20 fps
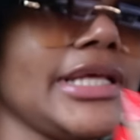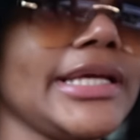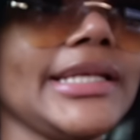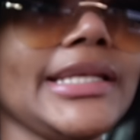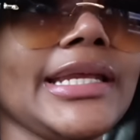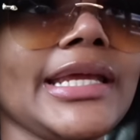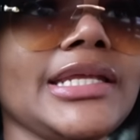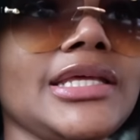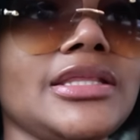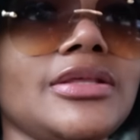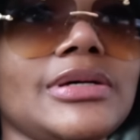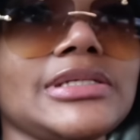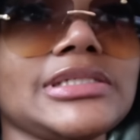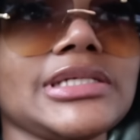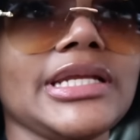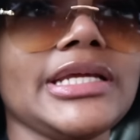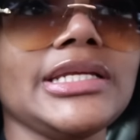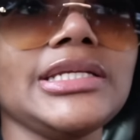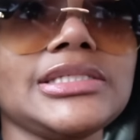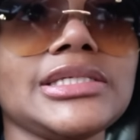That lady, there was
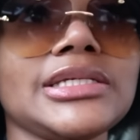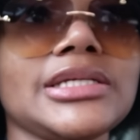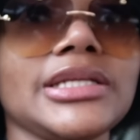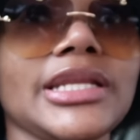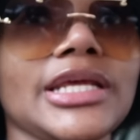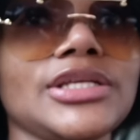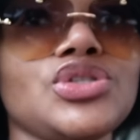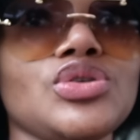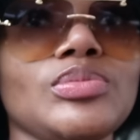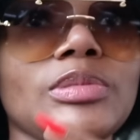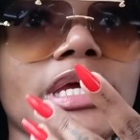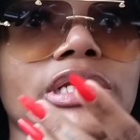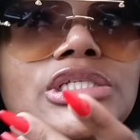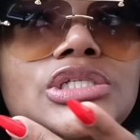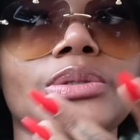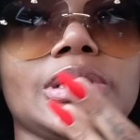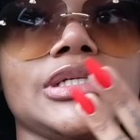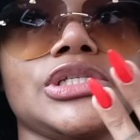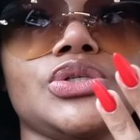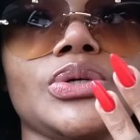a lady sitting next to me and
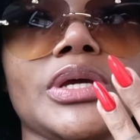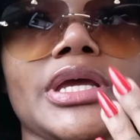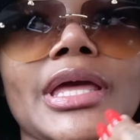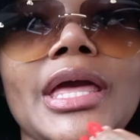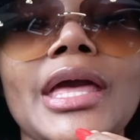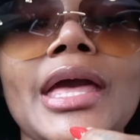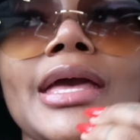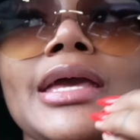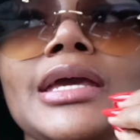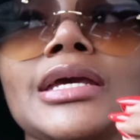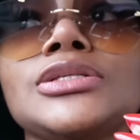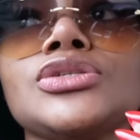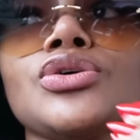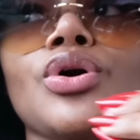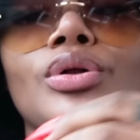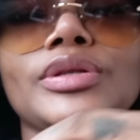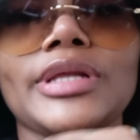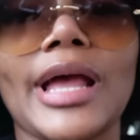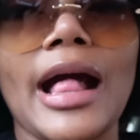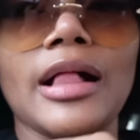she was doing, it's
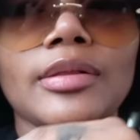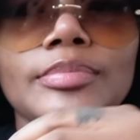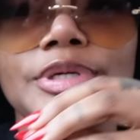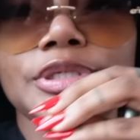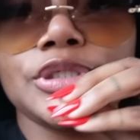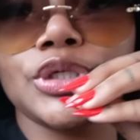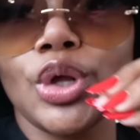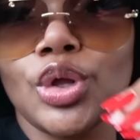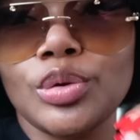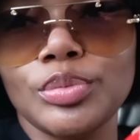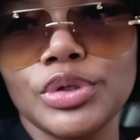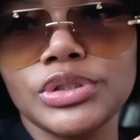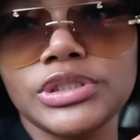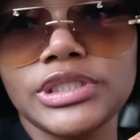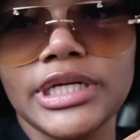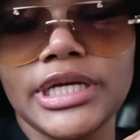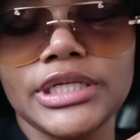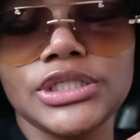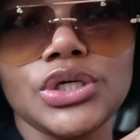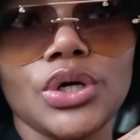called Almond Almost
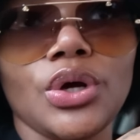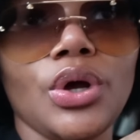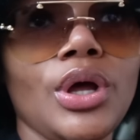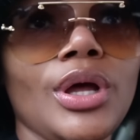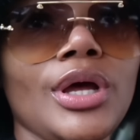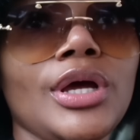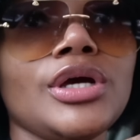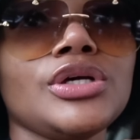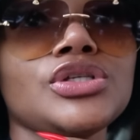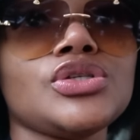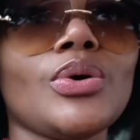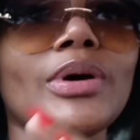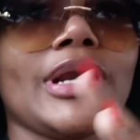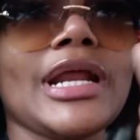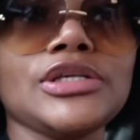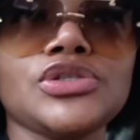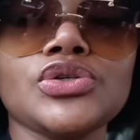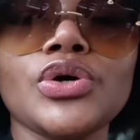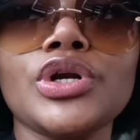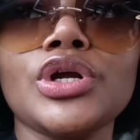Reto. So when
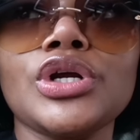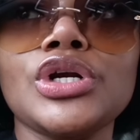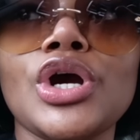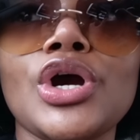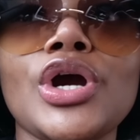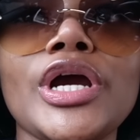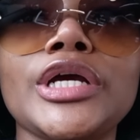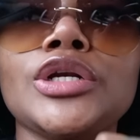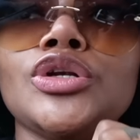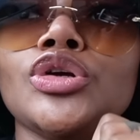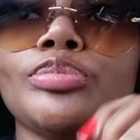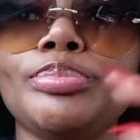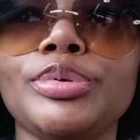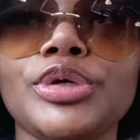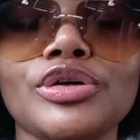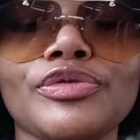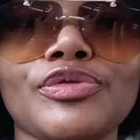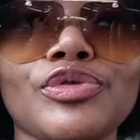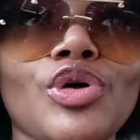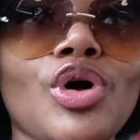I saw it on her, it looked
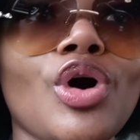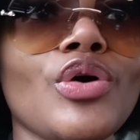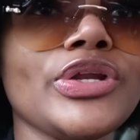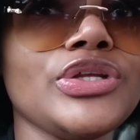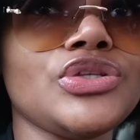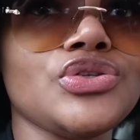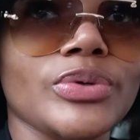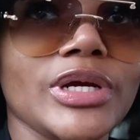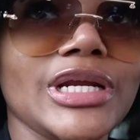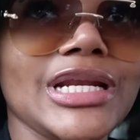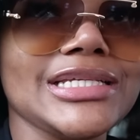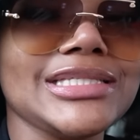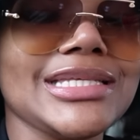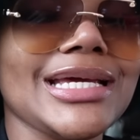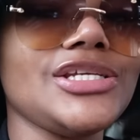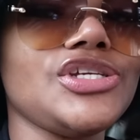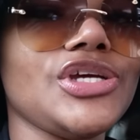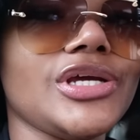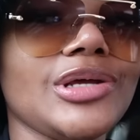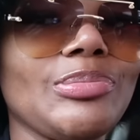beautiful, only to realize
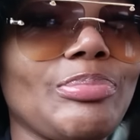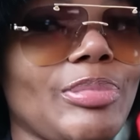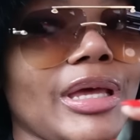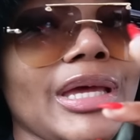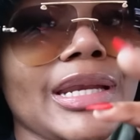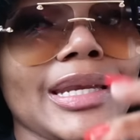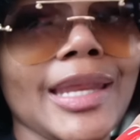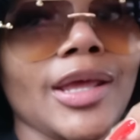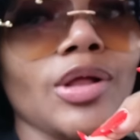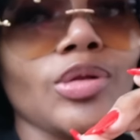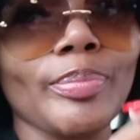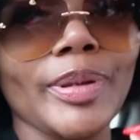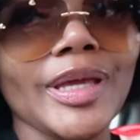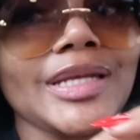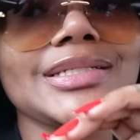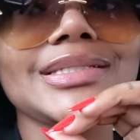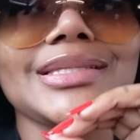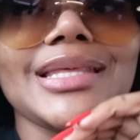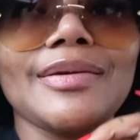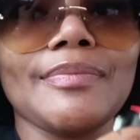that she had a bigger nail
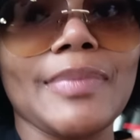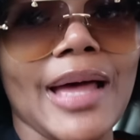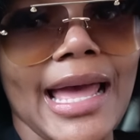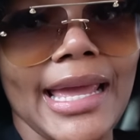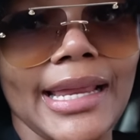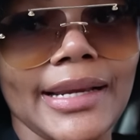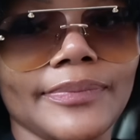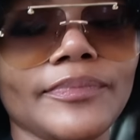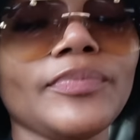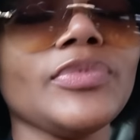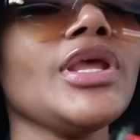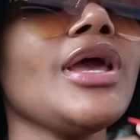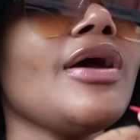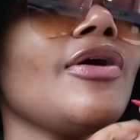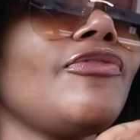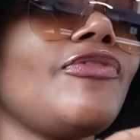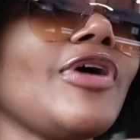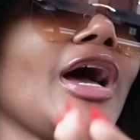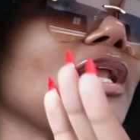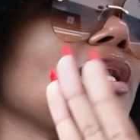bed than mine.
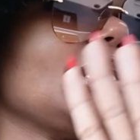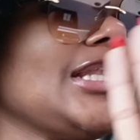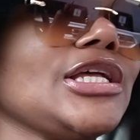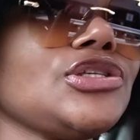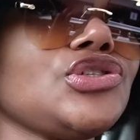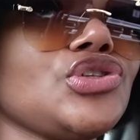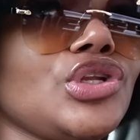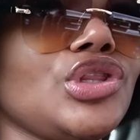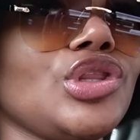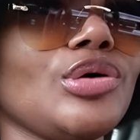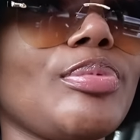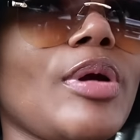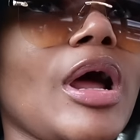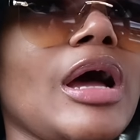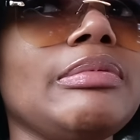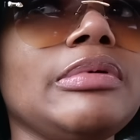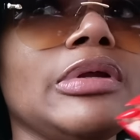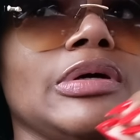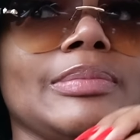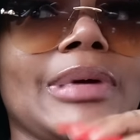Fine, that's not the
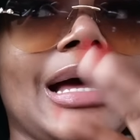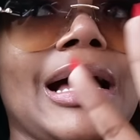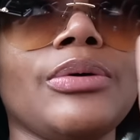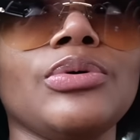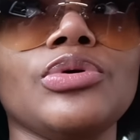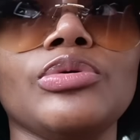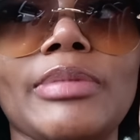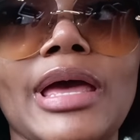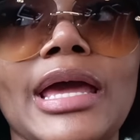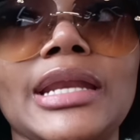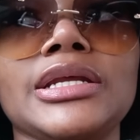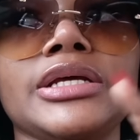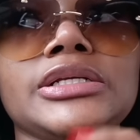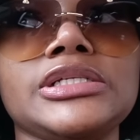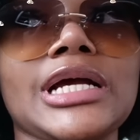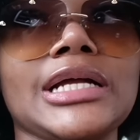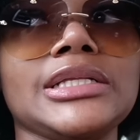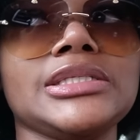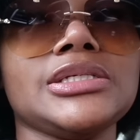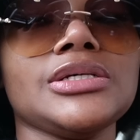problem. I will
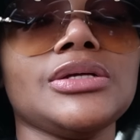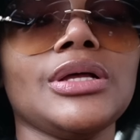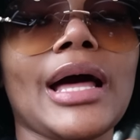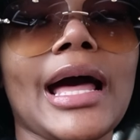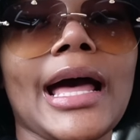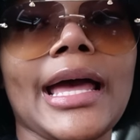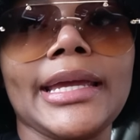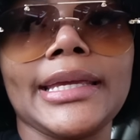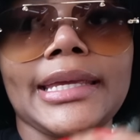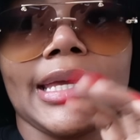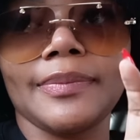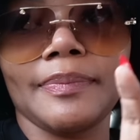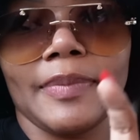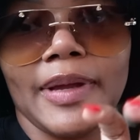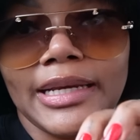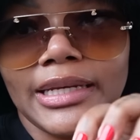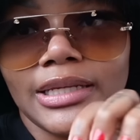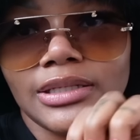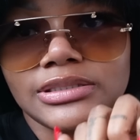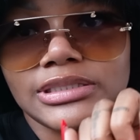manage until I get
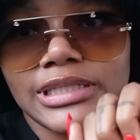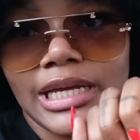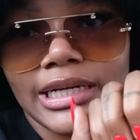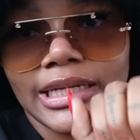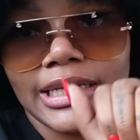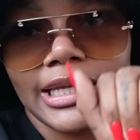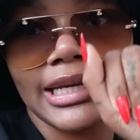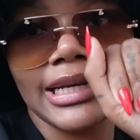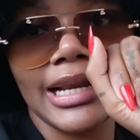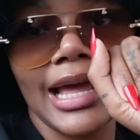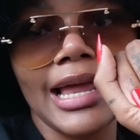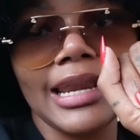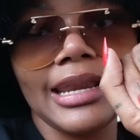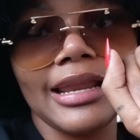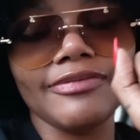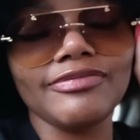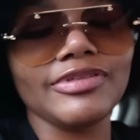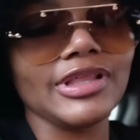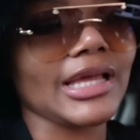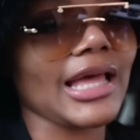my nails done again. I
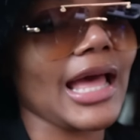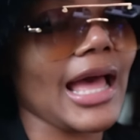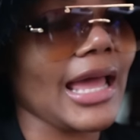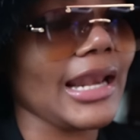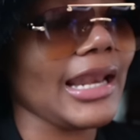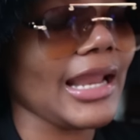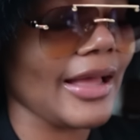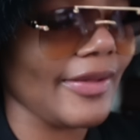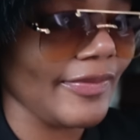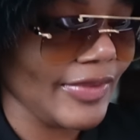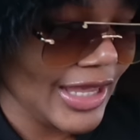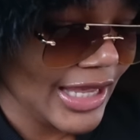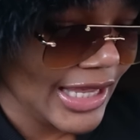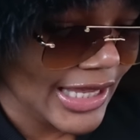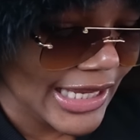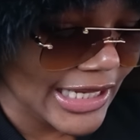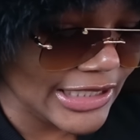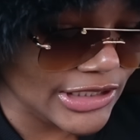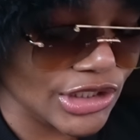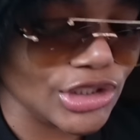love the color.
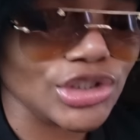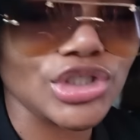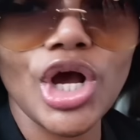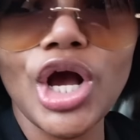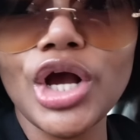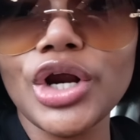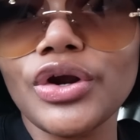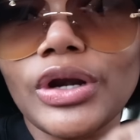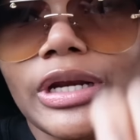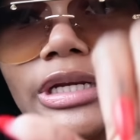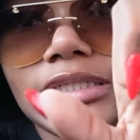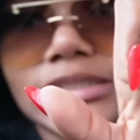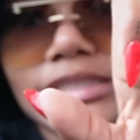It's a dark red.